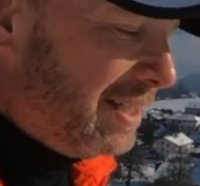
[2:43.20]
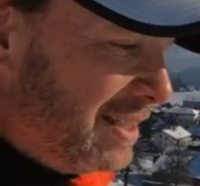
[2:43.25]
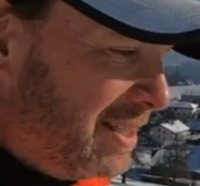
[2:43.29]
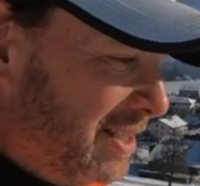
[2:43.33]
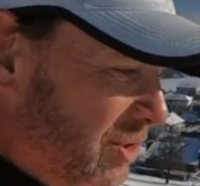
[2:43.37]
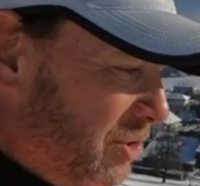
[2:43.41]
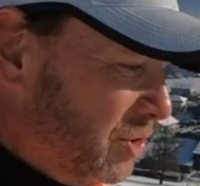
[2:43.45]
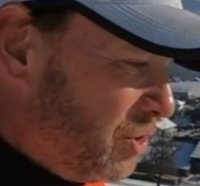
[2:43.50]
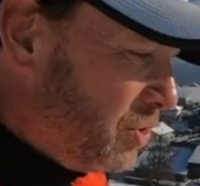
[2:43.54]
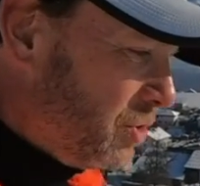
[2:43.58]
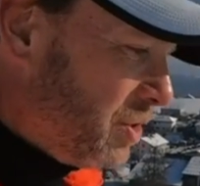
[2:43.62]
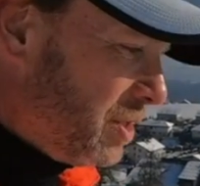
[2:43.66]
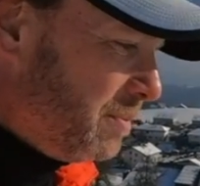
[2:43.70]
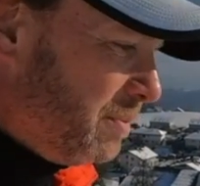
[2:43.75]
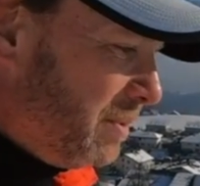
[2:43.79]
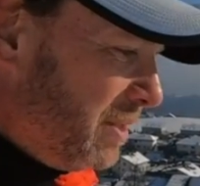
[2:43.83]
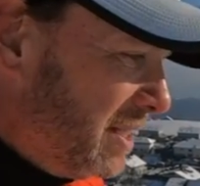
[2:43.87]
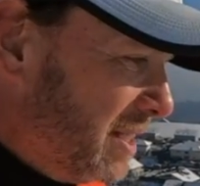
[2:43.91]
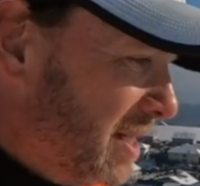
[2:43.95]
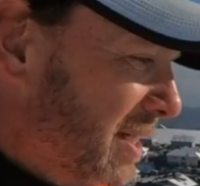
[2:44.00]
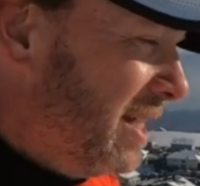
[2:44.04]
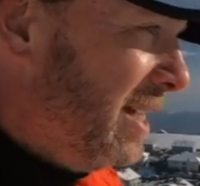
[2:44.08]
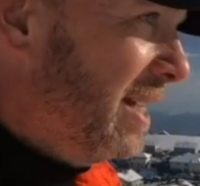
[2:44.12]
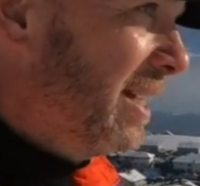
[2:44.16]
that you joined me
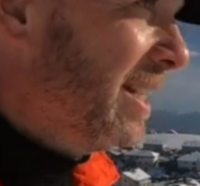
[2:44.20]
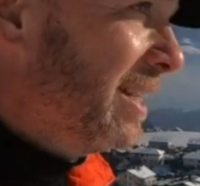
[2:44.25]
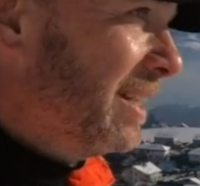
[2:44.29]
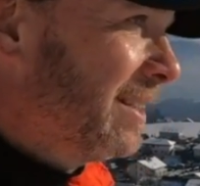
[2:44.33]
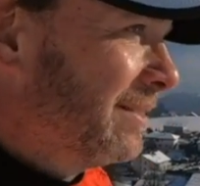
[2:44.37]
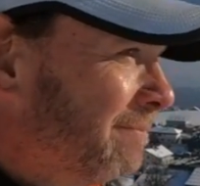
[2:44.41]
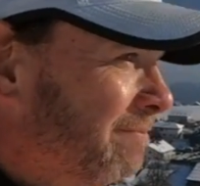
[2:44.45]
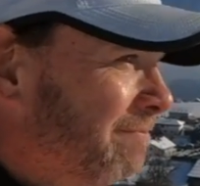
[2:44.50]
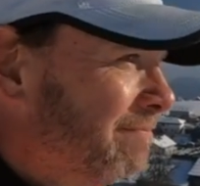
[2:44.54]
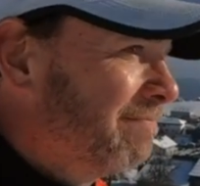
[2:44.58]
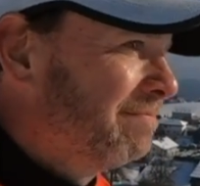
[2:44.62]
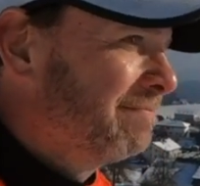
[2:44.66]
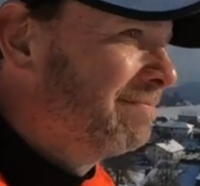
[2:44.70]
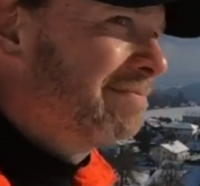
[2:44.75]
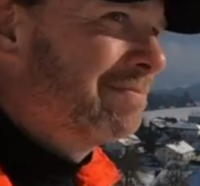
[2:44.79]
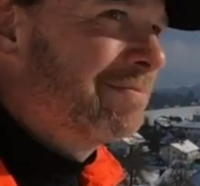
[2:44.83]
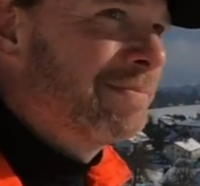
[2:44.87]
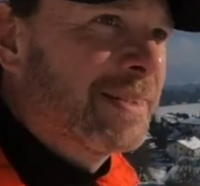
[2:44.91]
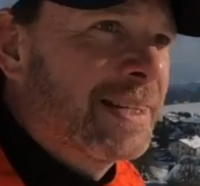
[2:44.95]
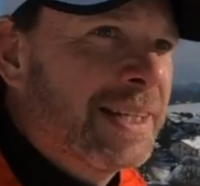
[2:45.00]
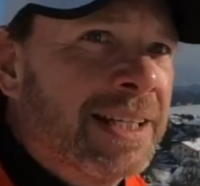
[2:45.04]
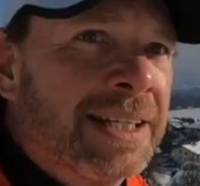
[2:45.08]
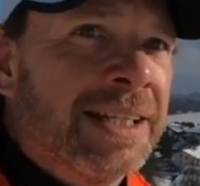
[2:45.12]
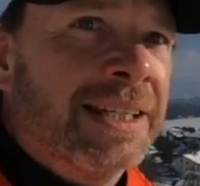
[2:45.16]
today.
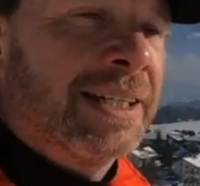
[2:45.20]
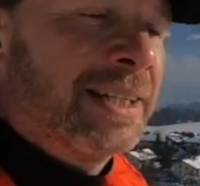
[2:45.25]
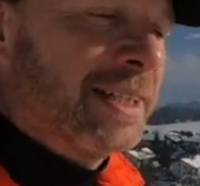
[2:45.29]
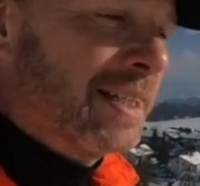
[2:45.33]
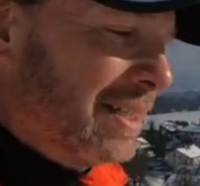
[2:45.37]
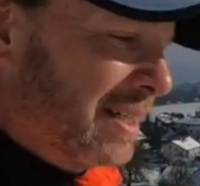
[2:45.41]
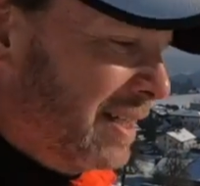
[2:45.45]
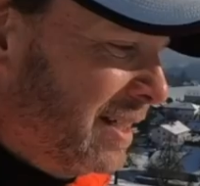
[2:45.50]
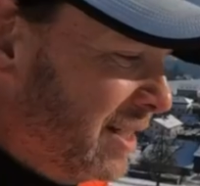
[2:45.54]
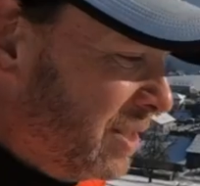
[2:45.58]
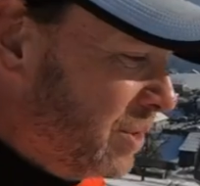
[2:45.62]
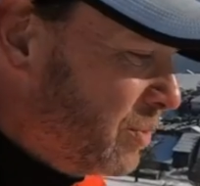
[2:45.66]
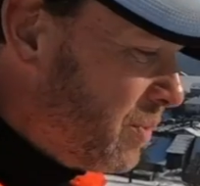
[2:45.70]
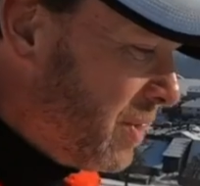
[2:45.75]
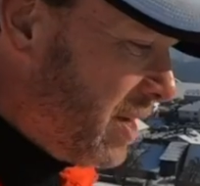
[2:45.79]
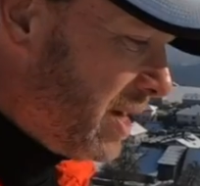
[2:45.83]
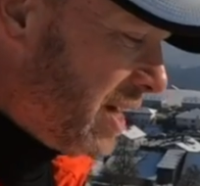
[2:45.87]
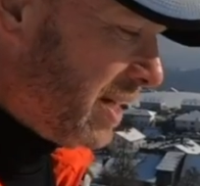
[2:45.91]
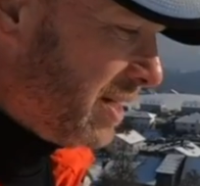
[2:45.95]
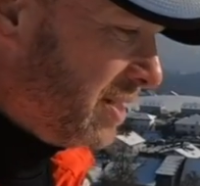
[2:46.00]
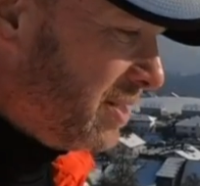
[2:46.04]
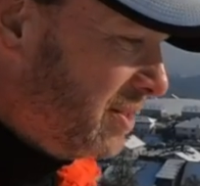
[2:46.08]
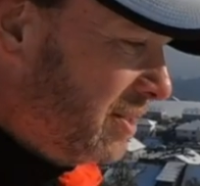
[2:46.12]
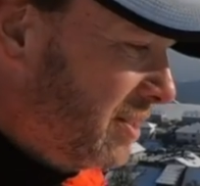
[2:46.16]
And that's
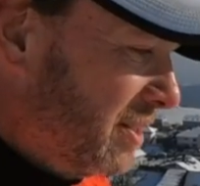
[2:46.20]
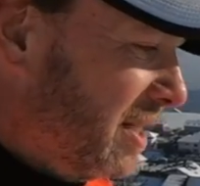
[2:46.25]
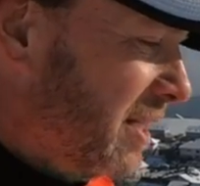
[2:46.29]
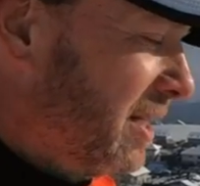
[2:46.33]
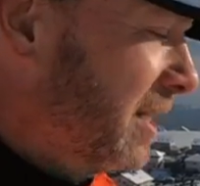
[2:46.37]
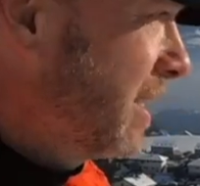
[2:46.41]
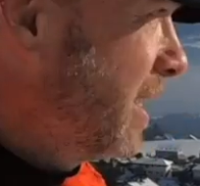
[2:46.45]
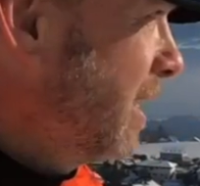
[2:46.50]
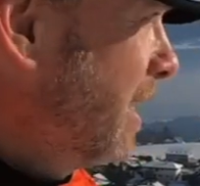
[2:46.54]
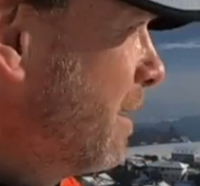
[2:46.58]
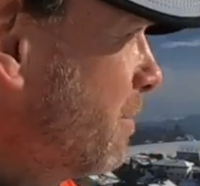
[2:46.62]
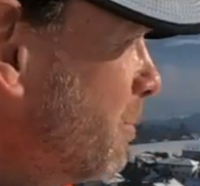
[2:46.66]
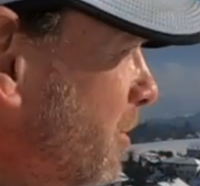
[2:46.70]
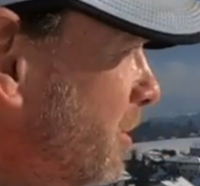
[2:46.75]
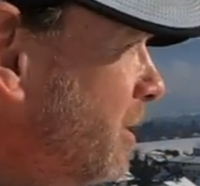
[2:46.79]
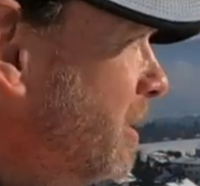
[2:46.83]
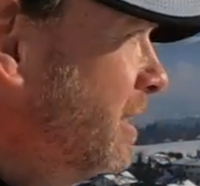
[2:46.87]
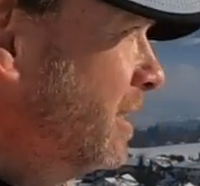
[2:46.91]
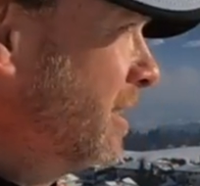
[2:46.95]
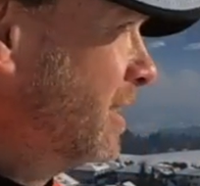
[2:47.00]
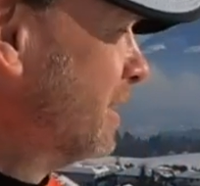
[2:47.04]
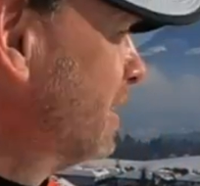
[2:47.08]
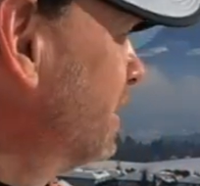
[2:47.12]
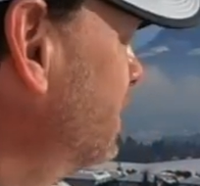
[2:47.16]
why I turned on the camera
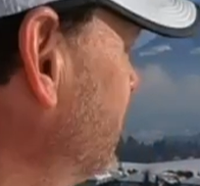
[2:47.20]
here.